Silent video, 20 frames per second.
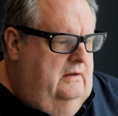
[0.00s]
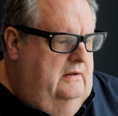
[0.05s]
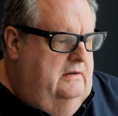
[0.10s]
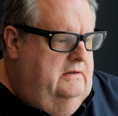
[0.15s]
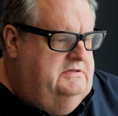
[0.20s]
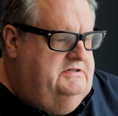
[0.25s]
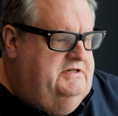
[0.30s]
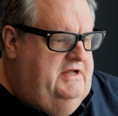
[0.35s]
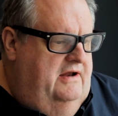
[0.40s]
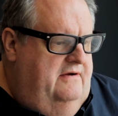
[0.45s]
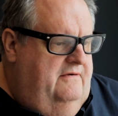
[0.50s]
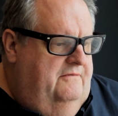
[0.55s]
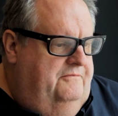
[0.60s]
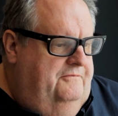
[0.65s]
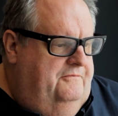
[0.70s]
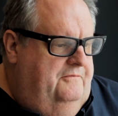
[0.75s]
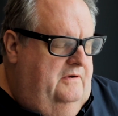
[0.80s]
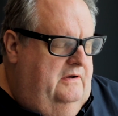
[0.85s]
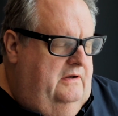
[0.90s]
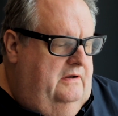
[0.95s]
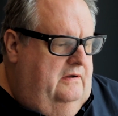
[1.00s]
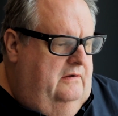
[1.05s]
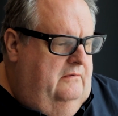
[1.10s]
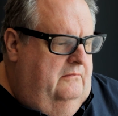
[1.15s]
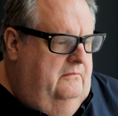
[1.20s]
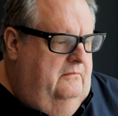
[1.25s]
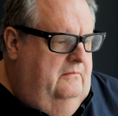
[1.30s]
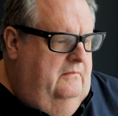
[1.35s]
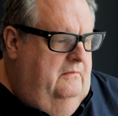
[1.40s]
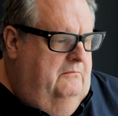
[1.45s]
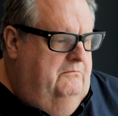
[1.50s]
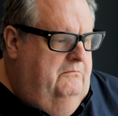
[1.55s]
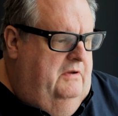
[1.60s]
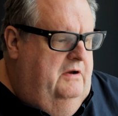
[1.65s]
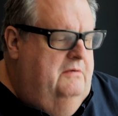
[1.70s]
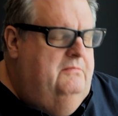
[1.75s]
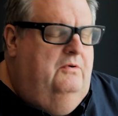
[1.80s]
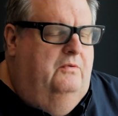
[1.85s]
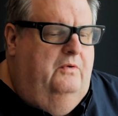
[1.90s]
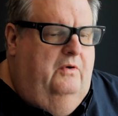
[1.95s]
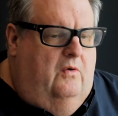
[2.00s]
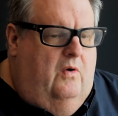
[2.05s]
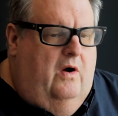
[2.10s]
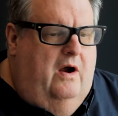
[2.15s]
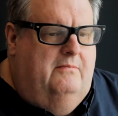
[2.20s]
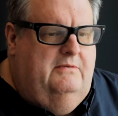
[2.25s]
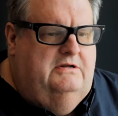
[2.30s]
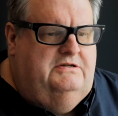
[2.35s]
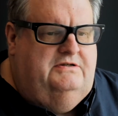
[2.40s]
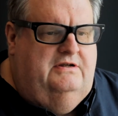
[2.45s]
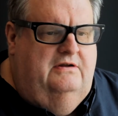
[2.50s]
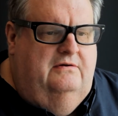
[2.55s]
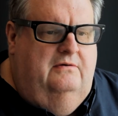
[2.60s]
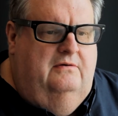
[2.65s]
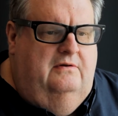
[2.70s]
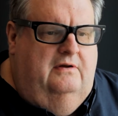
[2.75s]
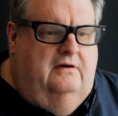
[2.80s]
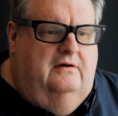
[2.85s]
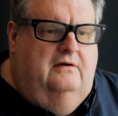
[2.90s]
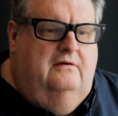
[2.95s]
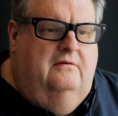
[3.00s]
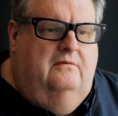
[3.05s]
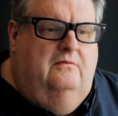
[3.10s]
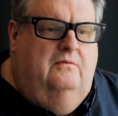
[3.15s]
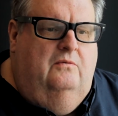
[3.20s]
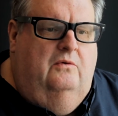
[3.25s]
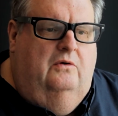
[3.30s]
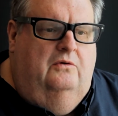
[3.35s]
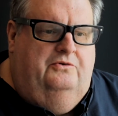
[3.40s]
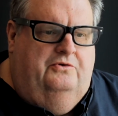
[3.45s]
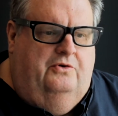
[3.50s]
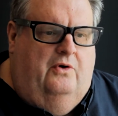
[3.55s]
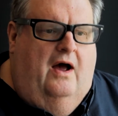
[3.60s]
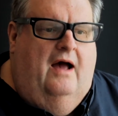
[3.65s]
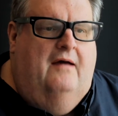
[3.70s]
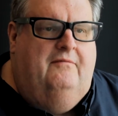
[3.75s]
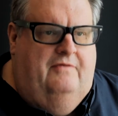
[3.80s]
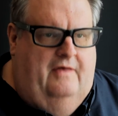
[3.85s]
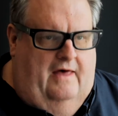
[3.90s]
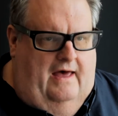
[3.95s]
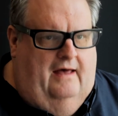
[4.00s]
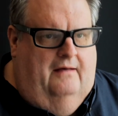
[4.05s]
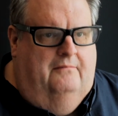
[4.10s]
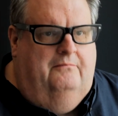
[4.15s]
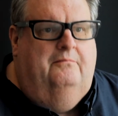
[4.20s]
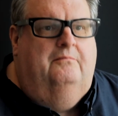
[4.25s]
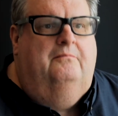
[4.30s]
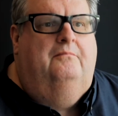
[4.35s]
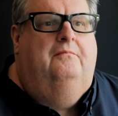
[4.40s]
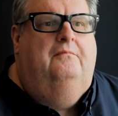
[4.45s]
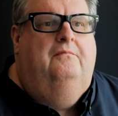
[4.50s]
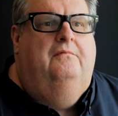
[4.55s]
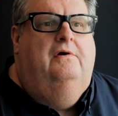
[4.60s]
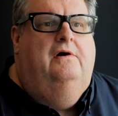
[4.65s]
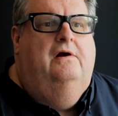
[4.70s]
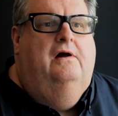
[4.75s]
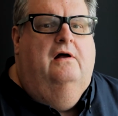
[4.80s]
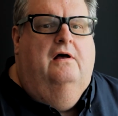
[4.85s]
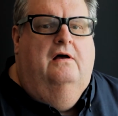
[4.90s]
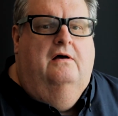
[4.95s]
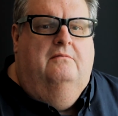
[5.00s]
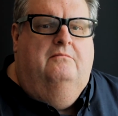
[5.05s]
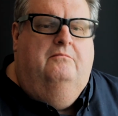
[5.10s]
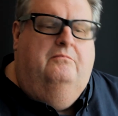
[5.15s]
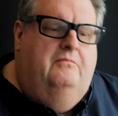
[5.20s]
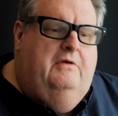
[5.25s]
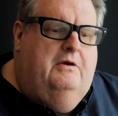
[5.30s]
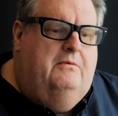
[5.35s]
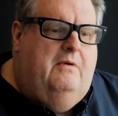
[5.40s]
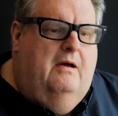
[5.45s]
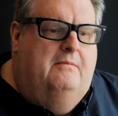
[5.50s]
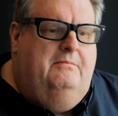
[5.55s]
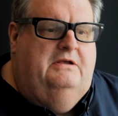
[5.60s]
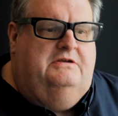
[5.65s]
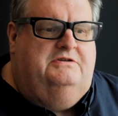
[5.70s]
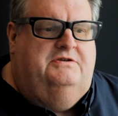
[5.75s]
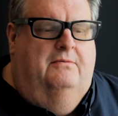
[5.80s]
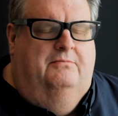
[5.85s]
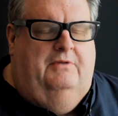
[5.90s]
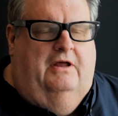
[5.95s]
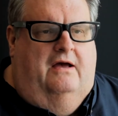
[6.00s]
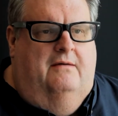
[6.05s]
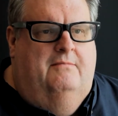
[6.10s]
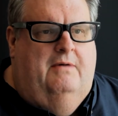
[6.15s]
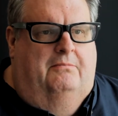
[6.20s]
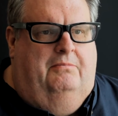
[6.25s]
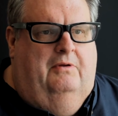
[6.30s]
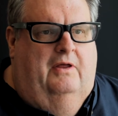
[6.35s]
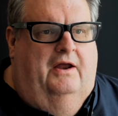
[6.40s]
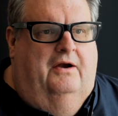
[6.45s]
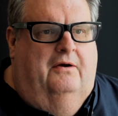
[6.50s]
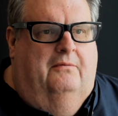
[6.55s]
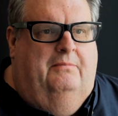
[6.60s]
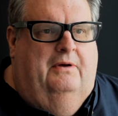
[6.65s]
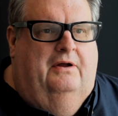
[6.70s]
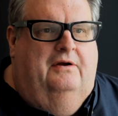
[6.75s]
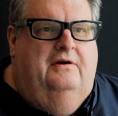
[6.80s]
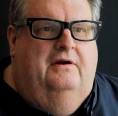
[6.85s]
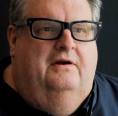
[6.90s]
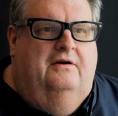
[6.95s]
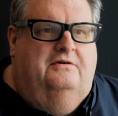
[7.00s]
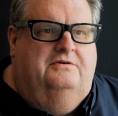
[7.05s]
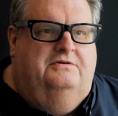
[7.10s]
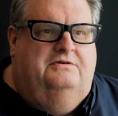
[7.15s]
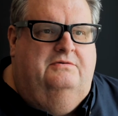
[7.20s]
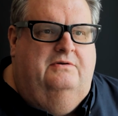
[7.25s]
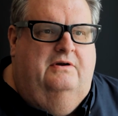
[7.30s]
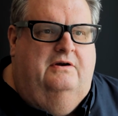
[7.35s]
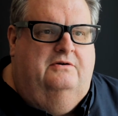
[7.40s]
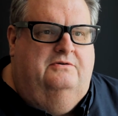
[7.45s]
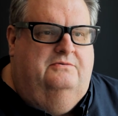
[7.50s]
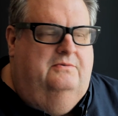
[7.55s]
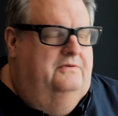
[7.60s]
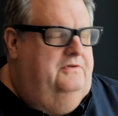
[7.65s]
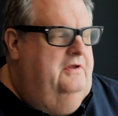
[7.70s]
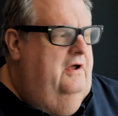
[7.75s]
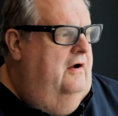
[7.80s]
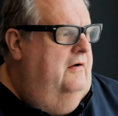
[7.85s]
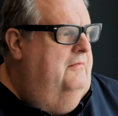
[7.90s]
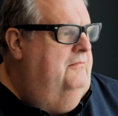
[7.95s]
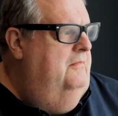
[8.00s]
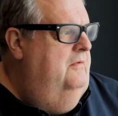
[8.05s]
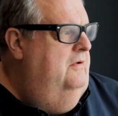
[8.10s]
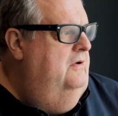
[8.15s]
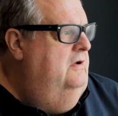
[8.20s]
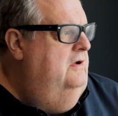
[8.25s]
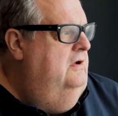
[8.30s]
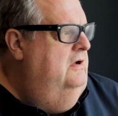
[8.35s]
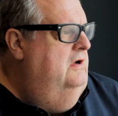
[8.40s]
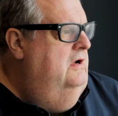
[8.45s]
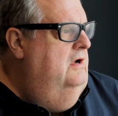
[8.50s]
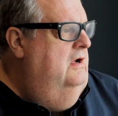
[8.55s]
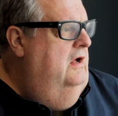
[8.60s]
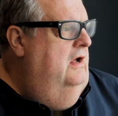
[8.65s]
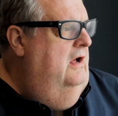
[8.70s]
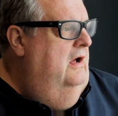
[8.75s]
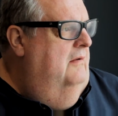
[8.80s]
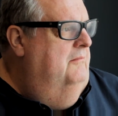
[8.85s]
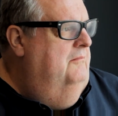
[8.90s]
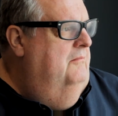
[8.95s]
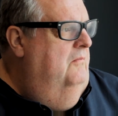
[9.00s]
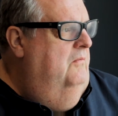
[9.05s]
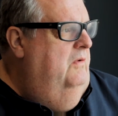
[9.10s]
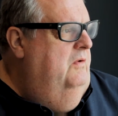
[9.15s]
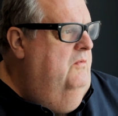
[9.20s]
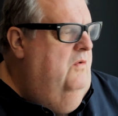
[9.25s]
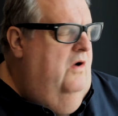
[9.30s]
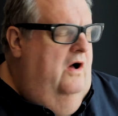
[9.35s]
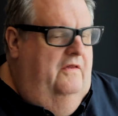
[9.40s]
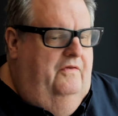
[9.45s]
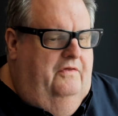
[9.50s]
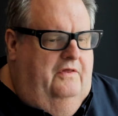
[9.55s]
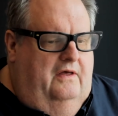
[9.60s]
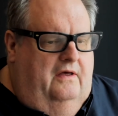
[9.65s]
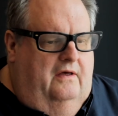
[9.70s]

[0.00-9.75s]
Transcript: set of minimum requirements that will drive that. There might be some that come up later, but here's what they are. We want